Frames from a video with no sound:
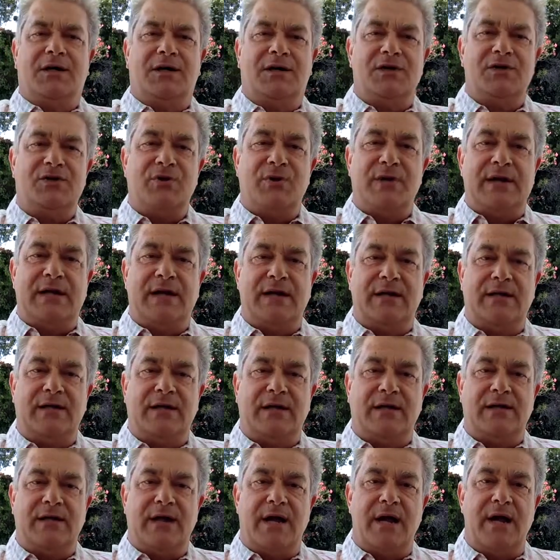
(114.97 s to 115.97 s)
So at the end of
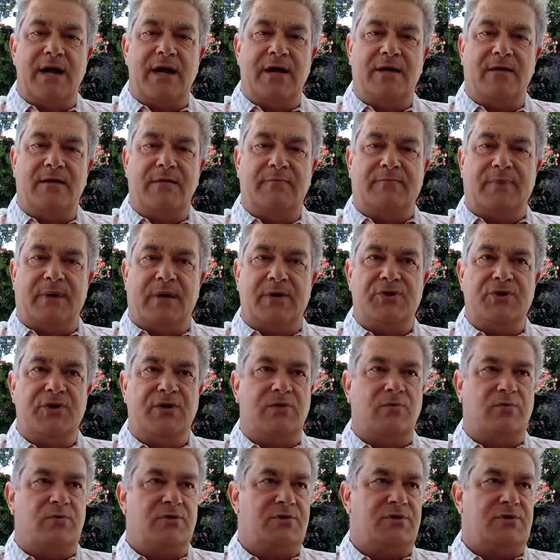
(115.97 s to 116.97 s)
the day, the budget
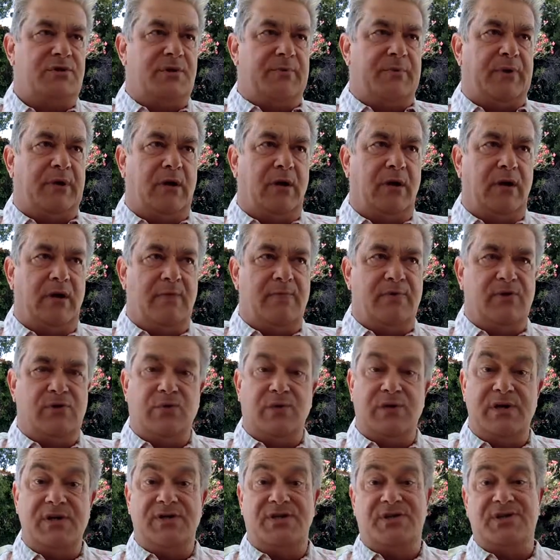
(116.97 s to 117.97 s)
was typically
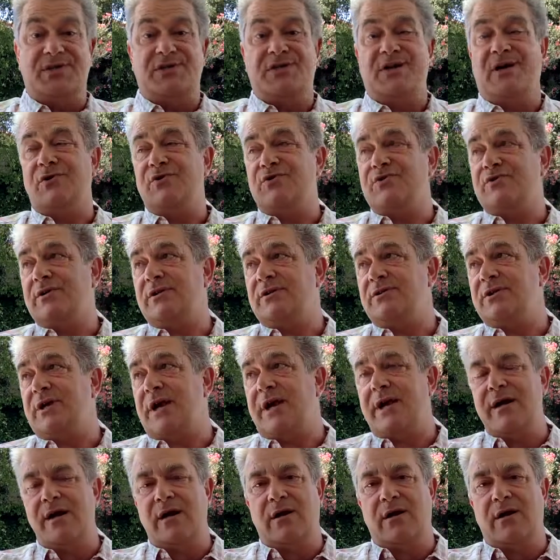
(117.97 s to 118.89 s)
between $600,000 to